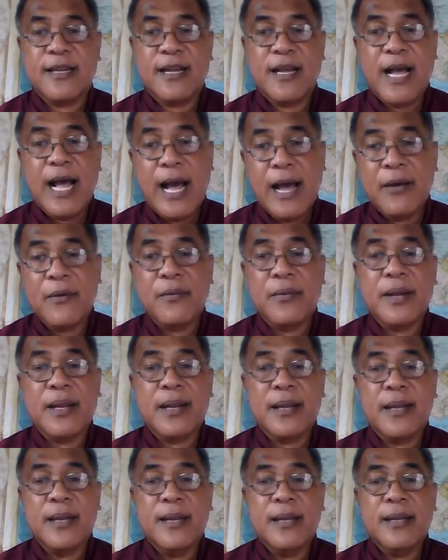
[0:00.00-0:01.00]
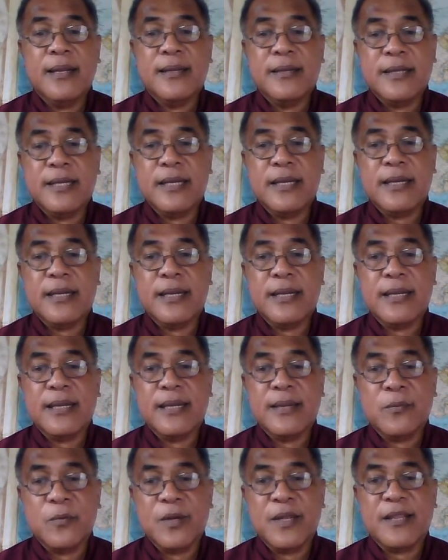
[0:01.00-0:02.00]
I will deal
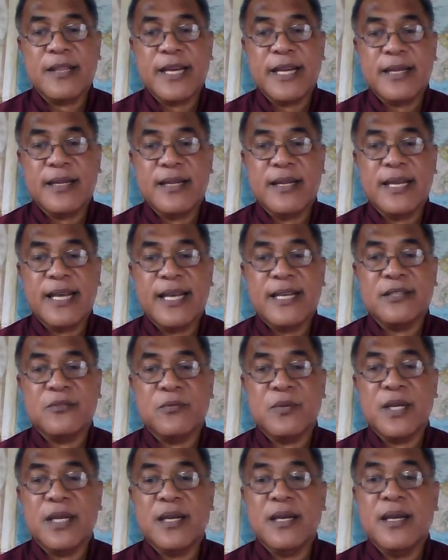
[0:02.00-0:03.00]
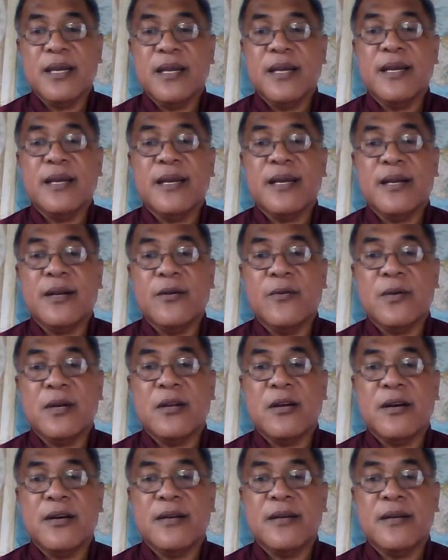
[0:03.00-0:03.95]
with that as we go along.